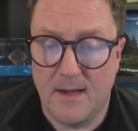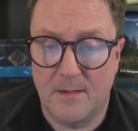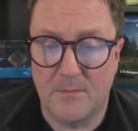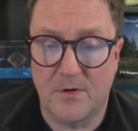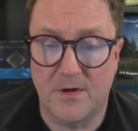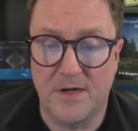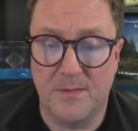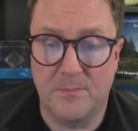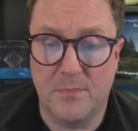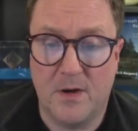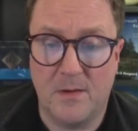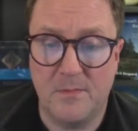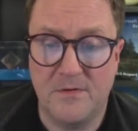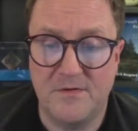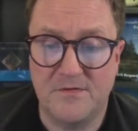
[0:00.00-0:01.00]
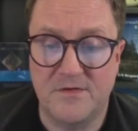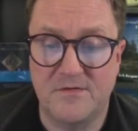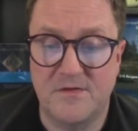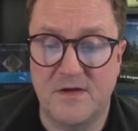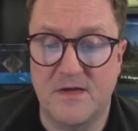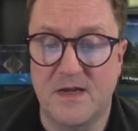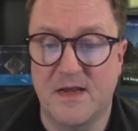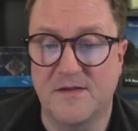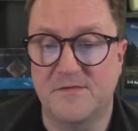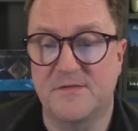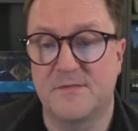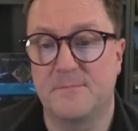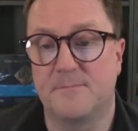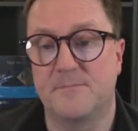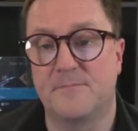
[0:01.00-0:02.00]
gonna hit publish and say
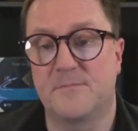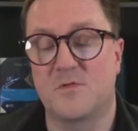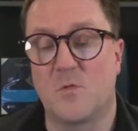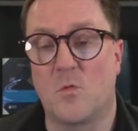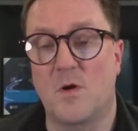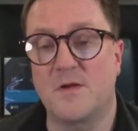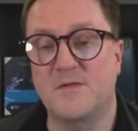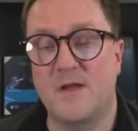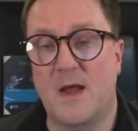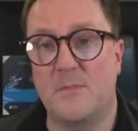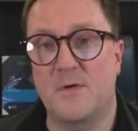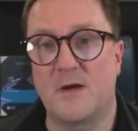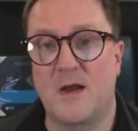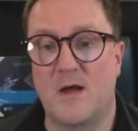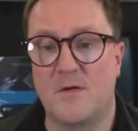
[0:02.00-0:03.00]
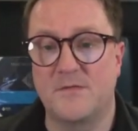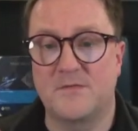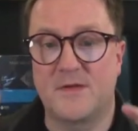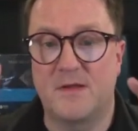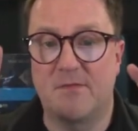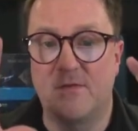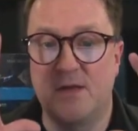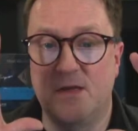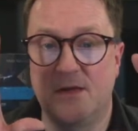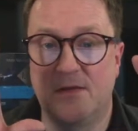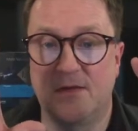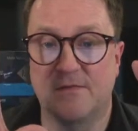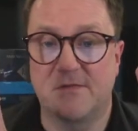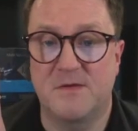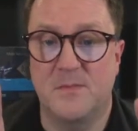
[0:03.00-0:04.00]
yes. So what is happening now is that the
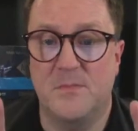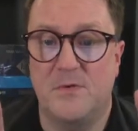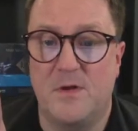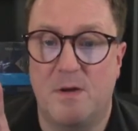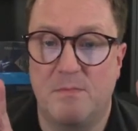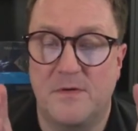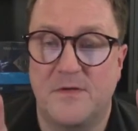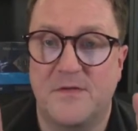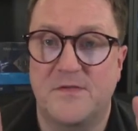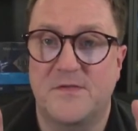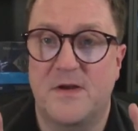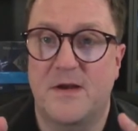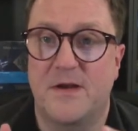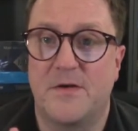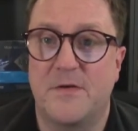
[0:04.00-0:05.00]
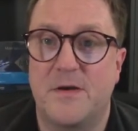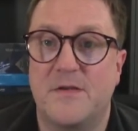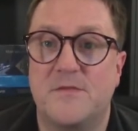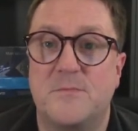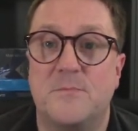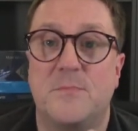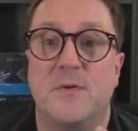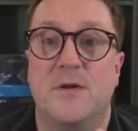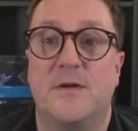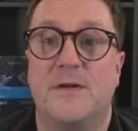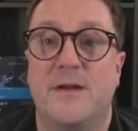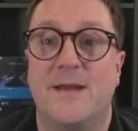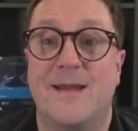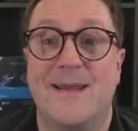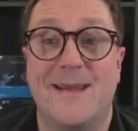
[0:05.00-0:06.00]
Simple Object Designer is
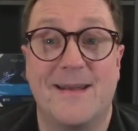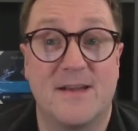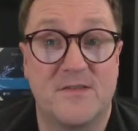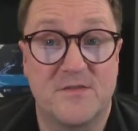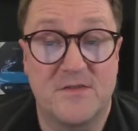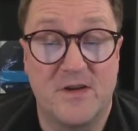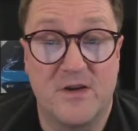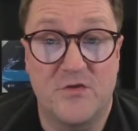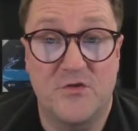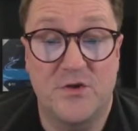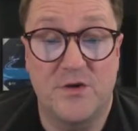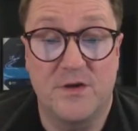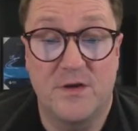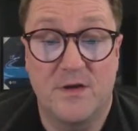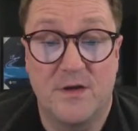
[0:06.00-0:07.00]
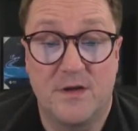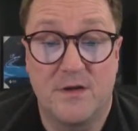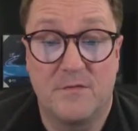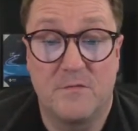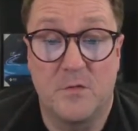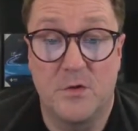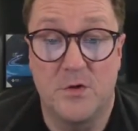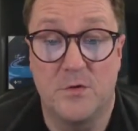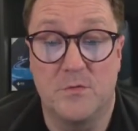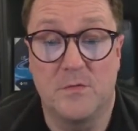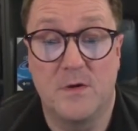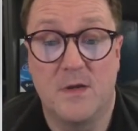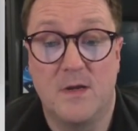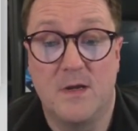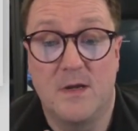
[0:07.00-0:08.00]
building an extension for you
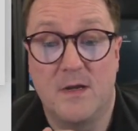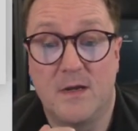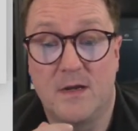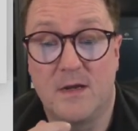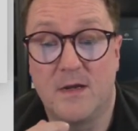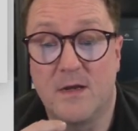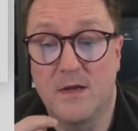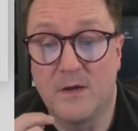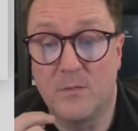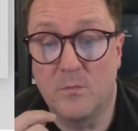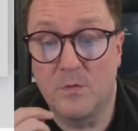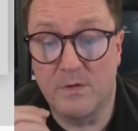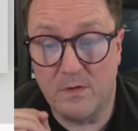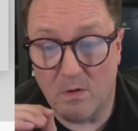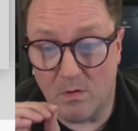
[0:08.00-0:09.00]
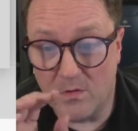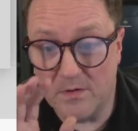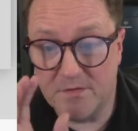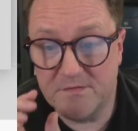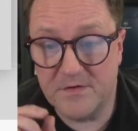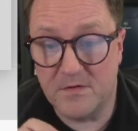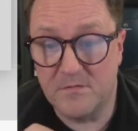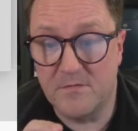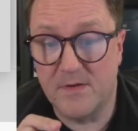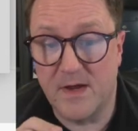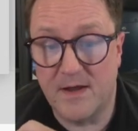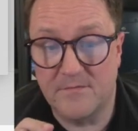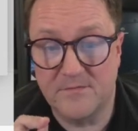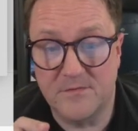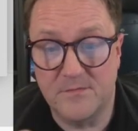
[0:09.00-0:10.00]
with all the stuff we
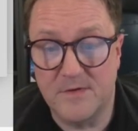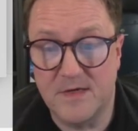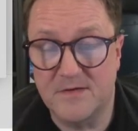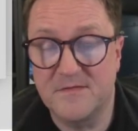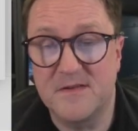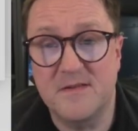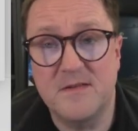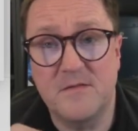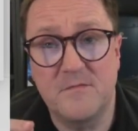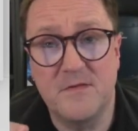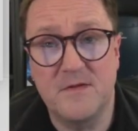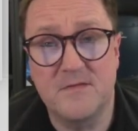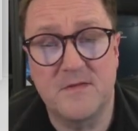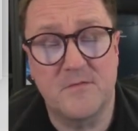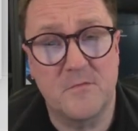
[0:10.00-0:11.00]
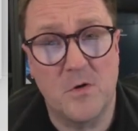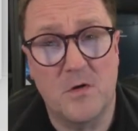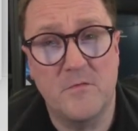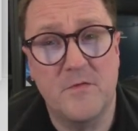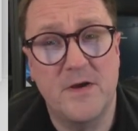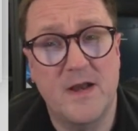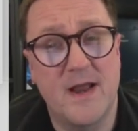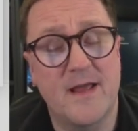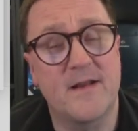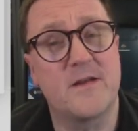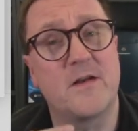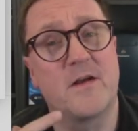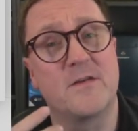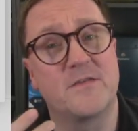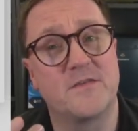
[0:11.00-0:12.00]
have. So the existing fields that we already added
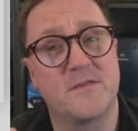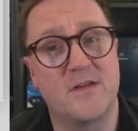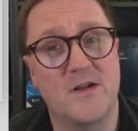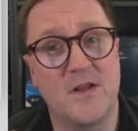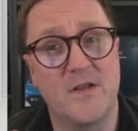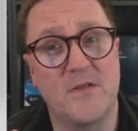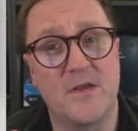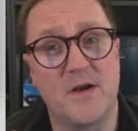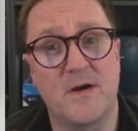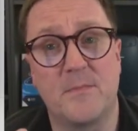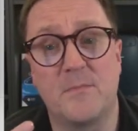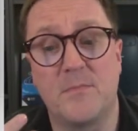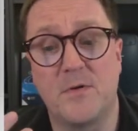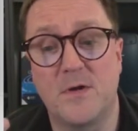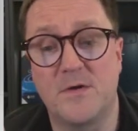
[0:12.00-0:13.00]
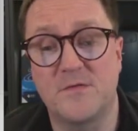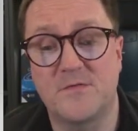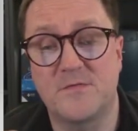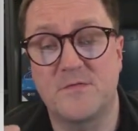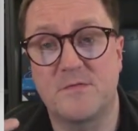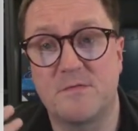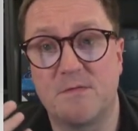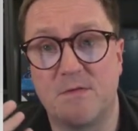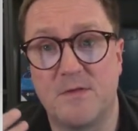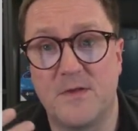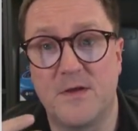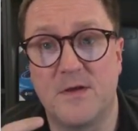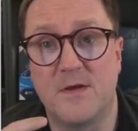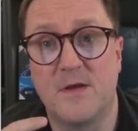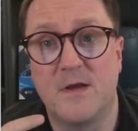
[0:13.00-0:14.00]
are still in there, plus
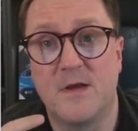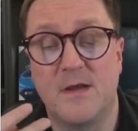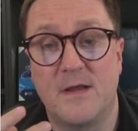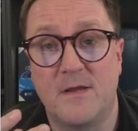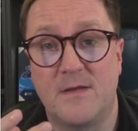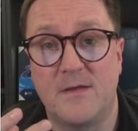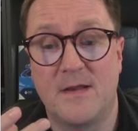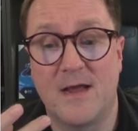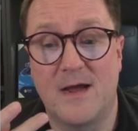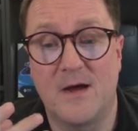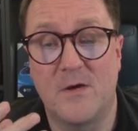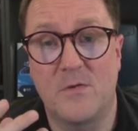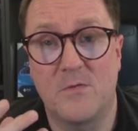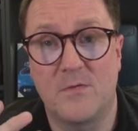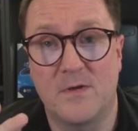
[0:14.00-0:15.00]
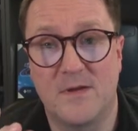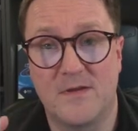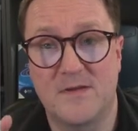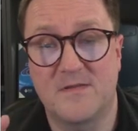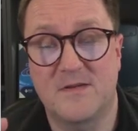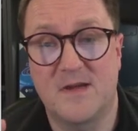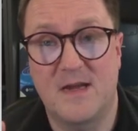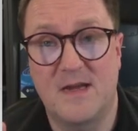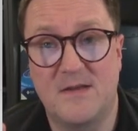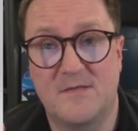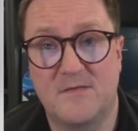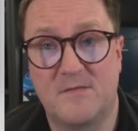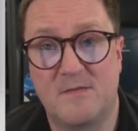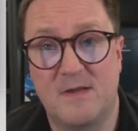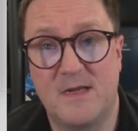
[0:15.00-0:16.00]
the now, in this case,
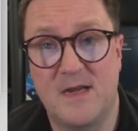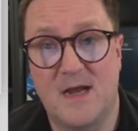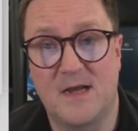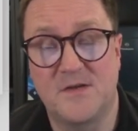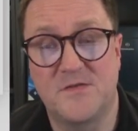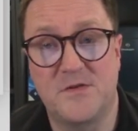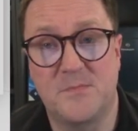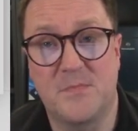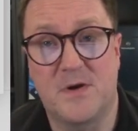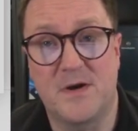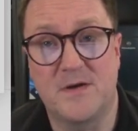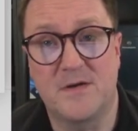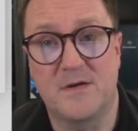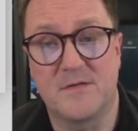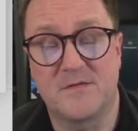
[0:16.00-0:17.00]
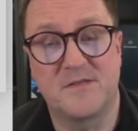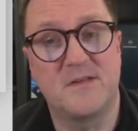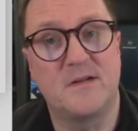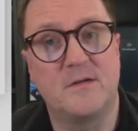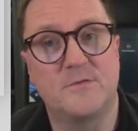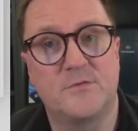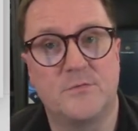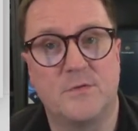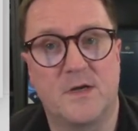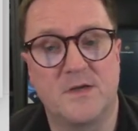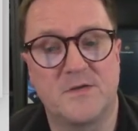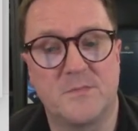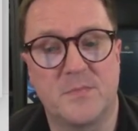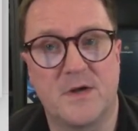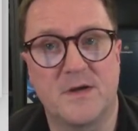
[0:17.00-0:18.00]
the IC partner, sell to
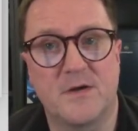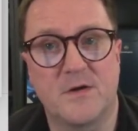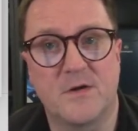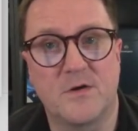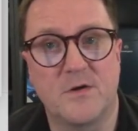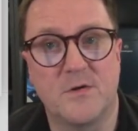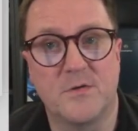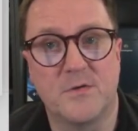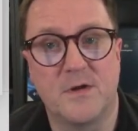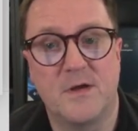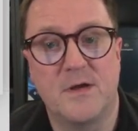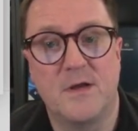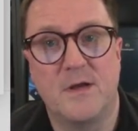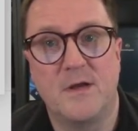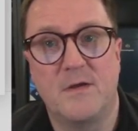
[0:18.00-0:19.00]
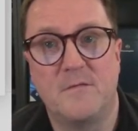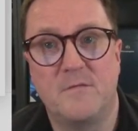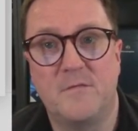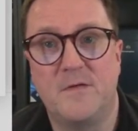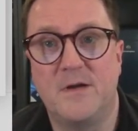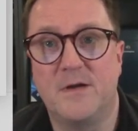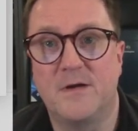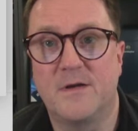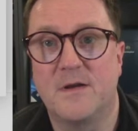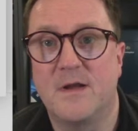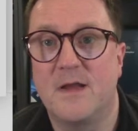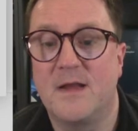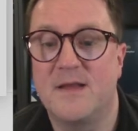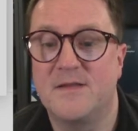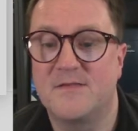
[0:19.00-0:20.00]
IC partner code field
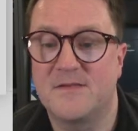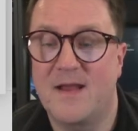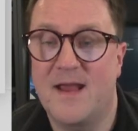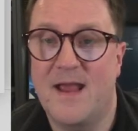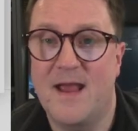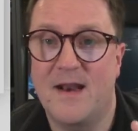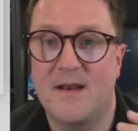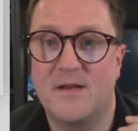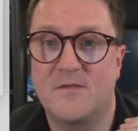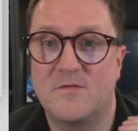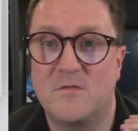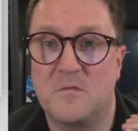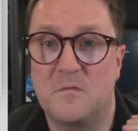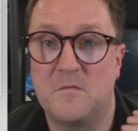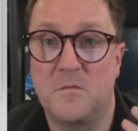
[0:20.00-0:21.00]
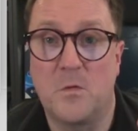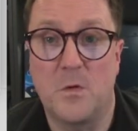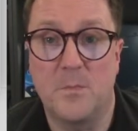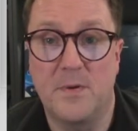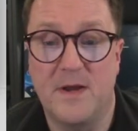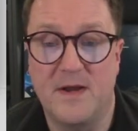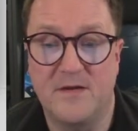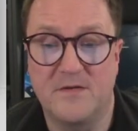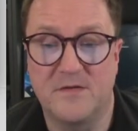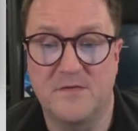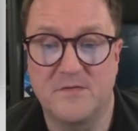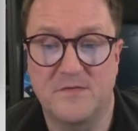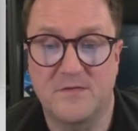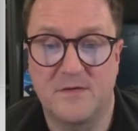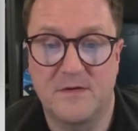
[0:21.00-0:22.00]
is added to 4
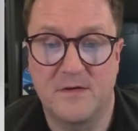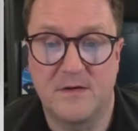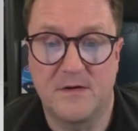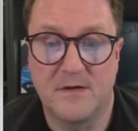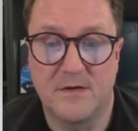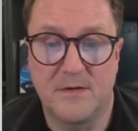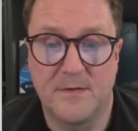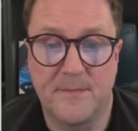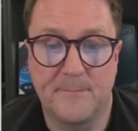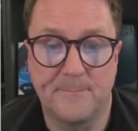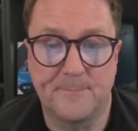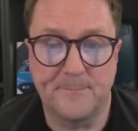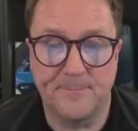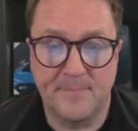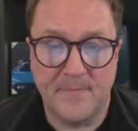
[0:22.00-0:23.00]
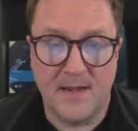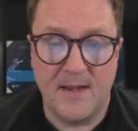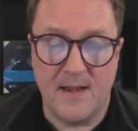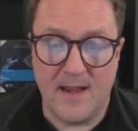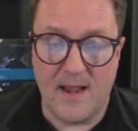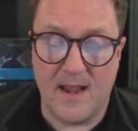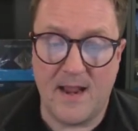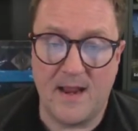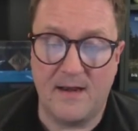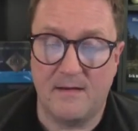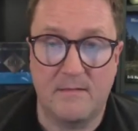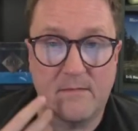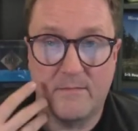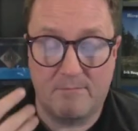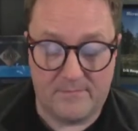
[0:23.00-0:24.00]
pages.
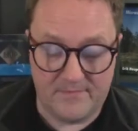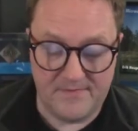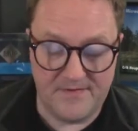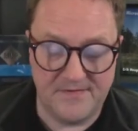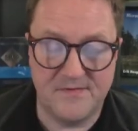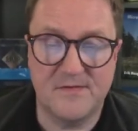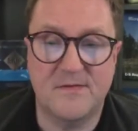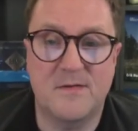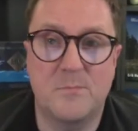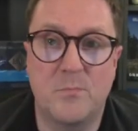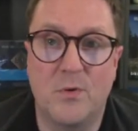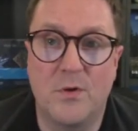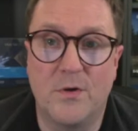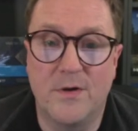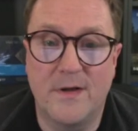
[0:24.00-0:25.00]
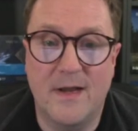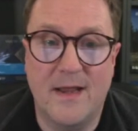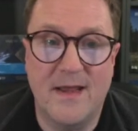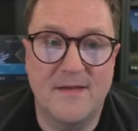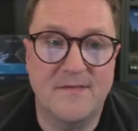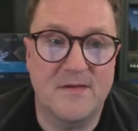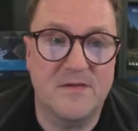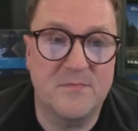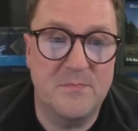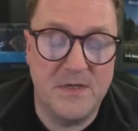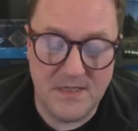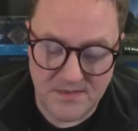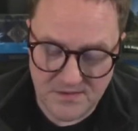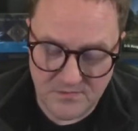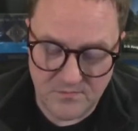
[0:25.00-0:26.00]
And this is deploying as I
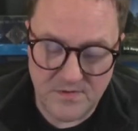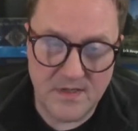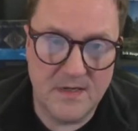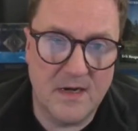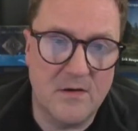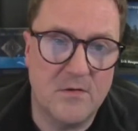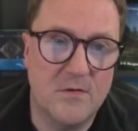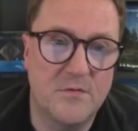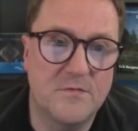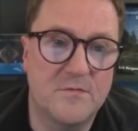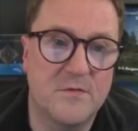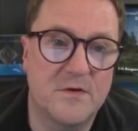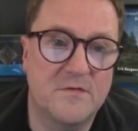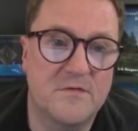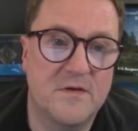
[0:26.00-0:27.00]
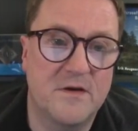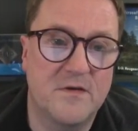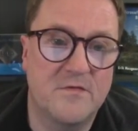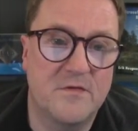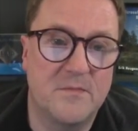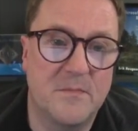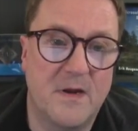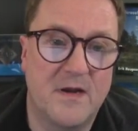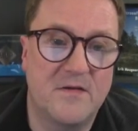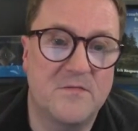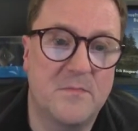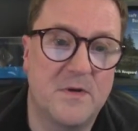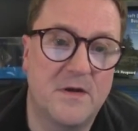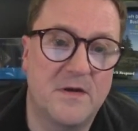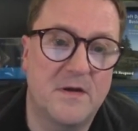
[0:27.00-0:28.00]
speak. So we can now go to extension
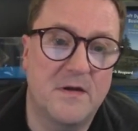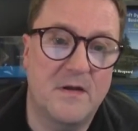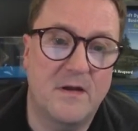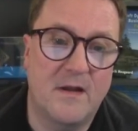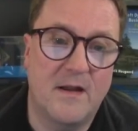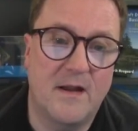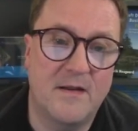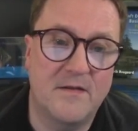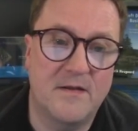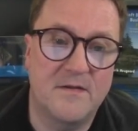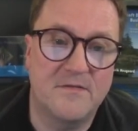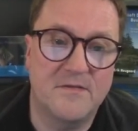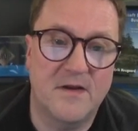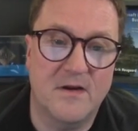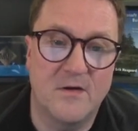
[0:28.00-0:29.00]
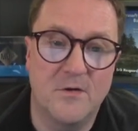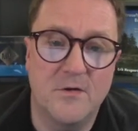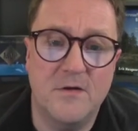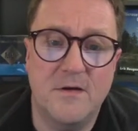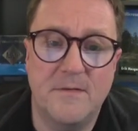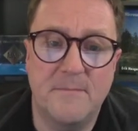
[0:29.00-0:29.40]
management and take a look.